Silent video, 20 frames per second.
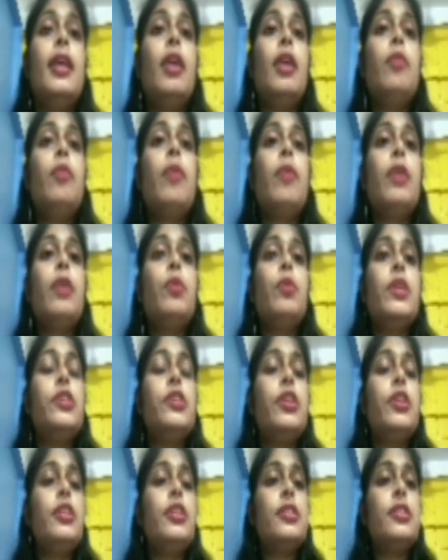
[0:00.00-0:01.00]
one
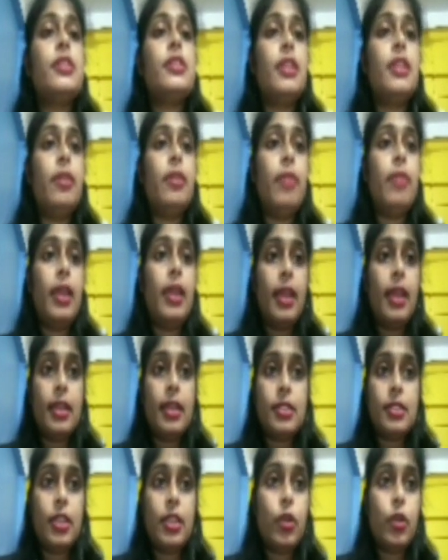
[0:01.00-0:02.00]
question is given
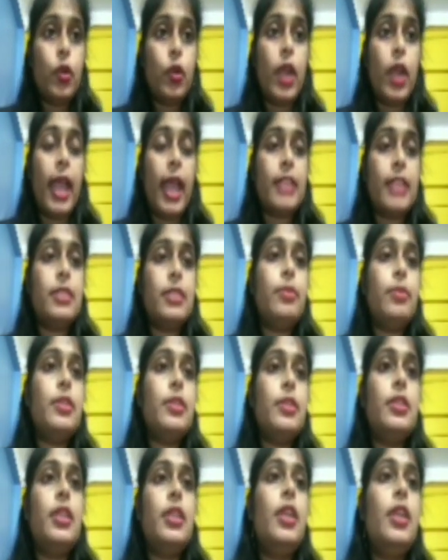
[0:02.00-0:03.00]
as your
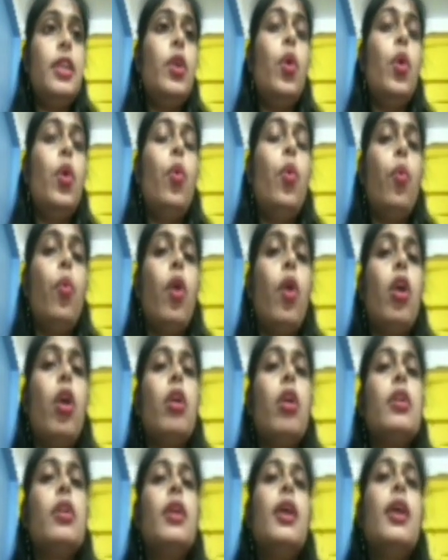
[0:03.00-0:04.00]
activity work.
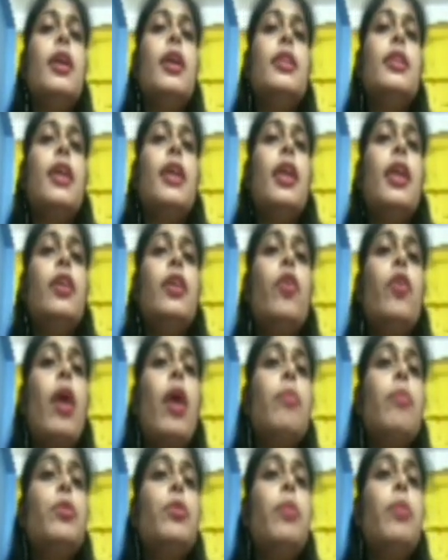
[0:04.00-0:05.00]
There you
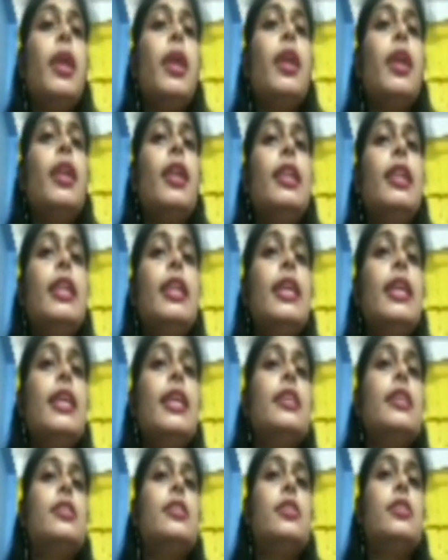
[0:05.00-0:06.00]
have to make a
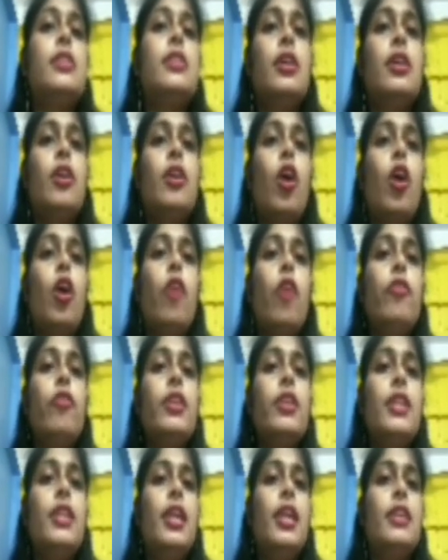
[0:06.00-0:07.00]
list of
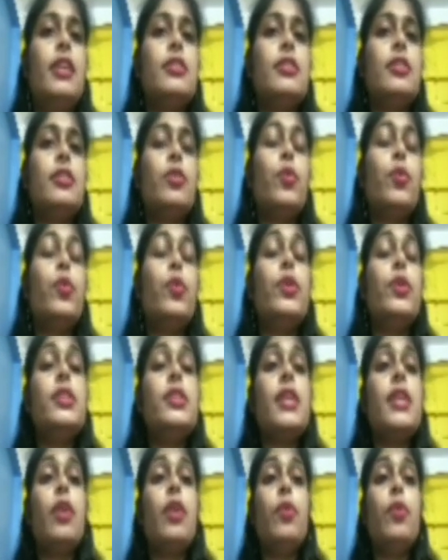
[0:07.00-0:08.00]
things which
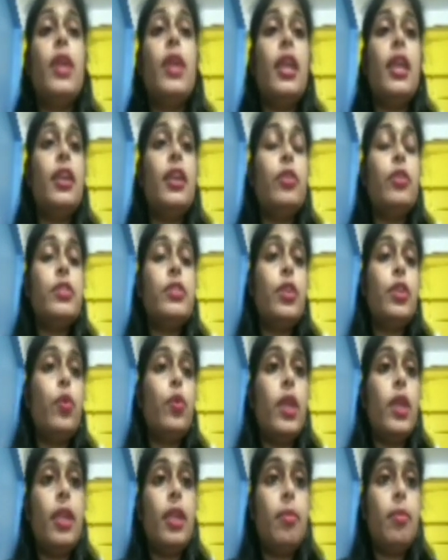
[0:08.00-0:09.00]
we are using,
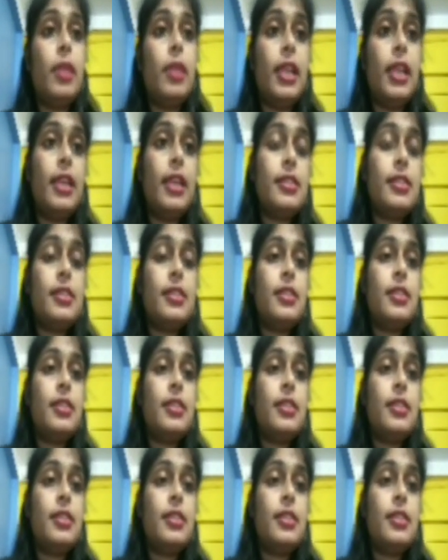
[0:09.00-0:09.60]
whether villages